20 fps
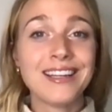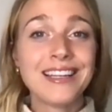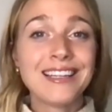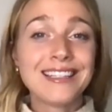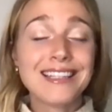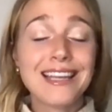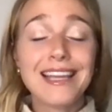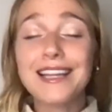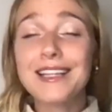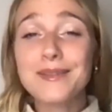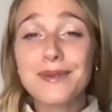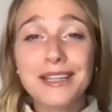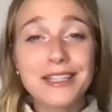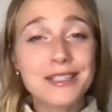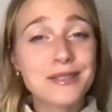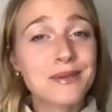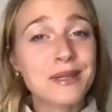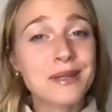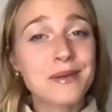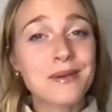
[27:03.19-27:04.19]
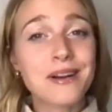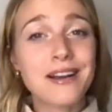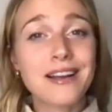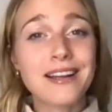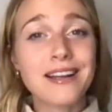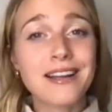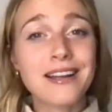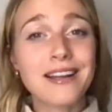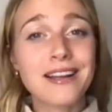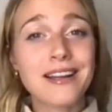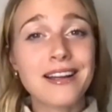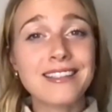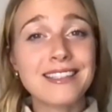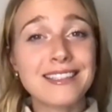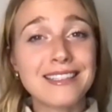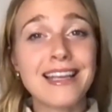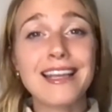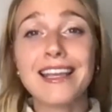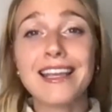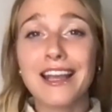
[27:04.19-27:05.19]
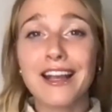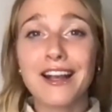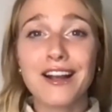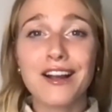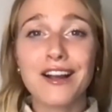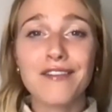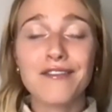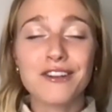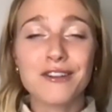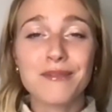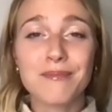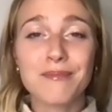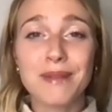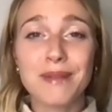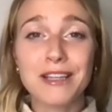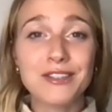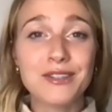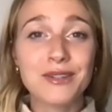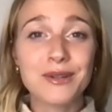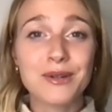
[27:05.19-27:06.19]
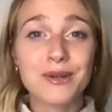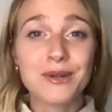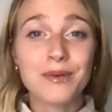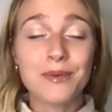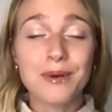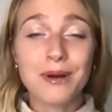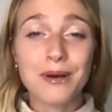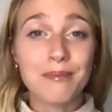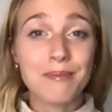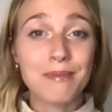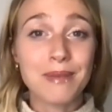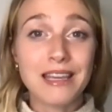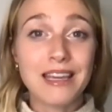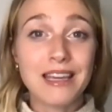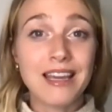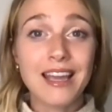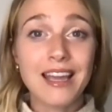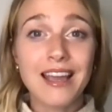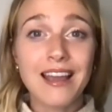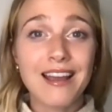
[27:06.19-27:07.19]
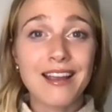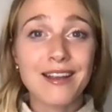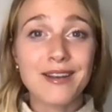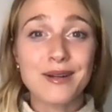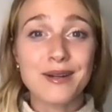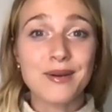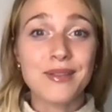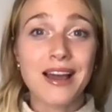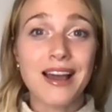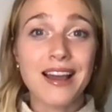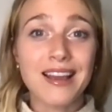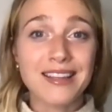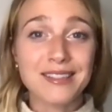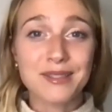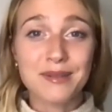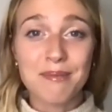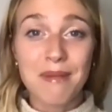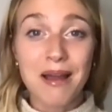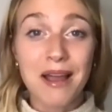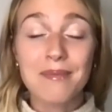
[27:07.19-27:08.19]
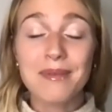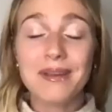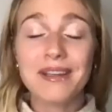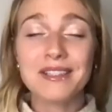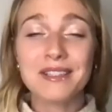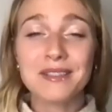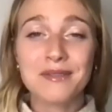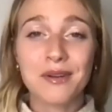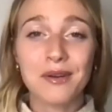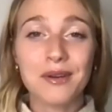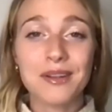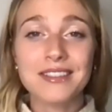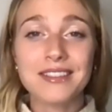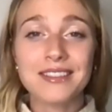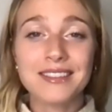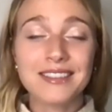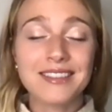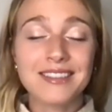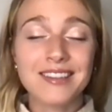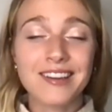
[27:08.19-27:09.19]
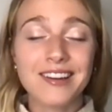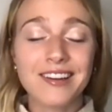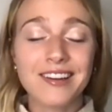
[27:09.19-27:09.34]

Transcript: take 2021 to take care of your mental well-being. I know that is my biggest focus this year.